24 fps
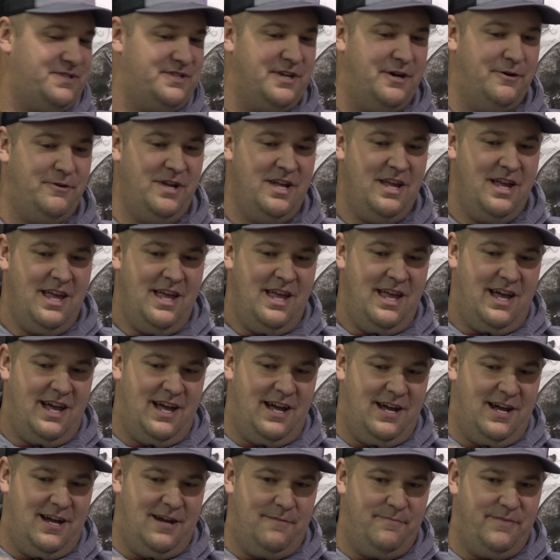So
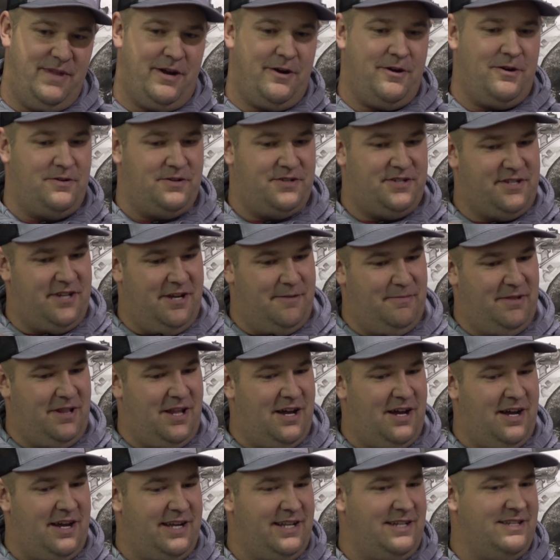there are some
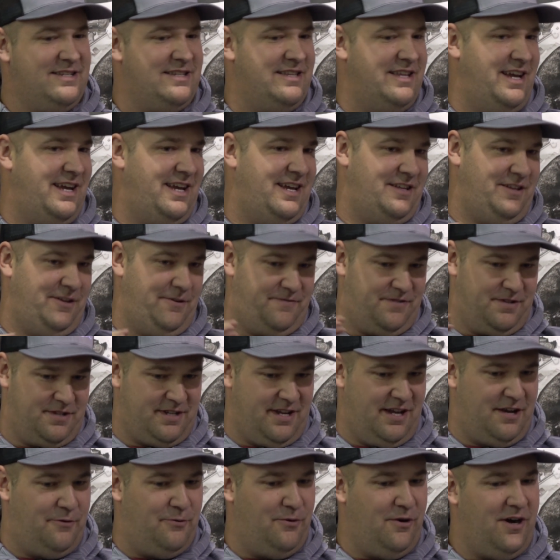lines that you've just
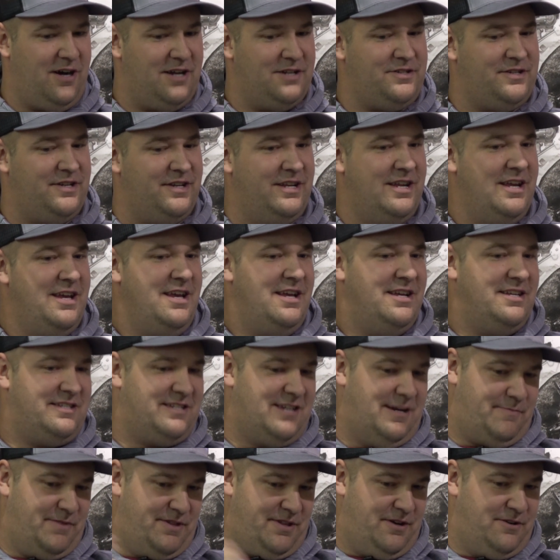got to watch, and
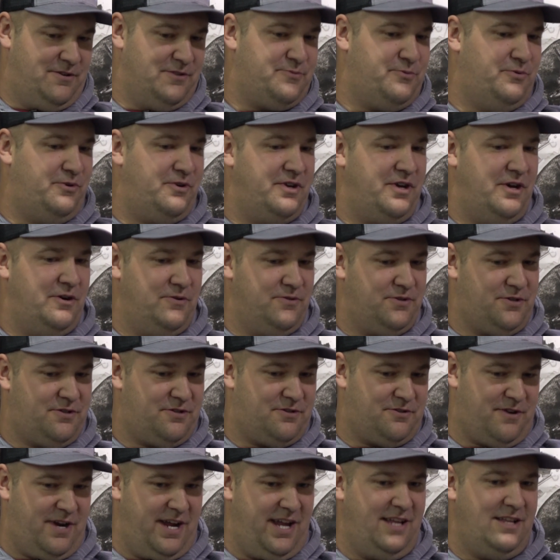some of those will go
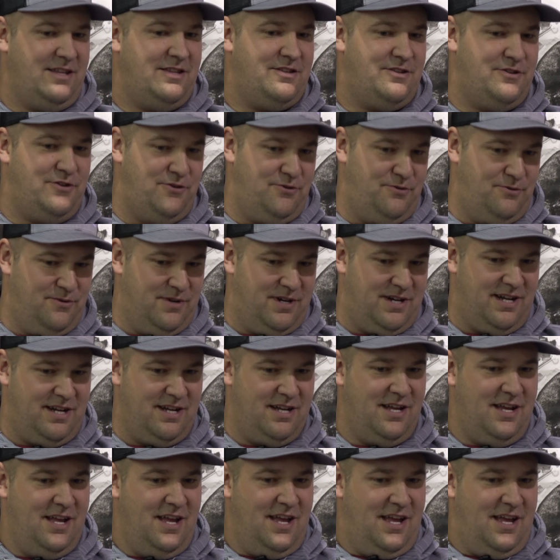straight to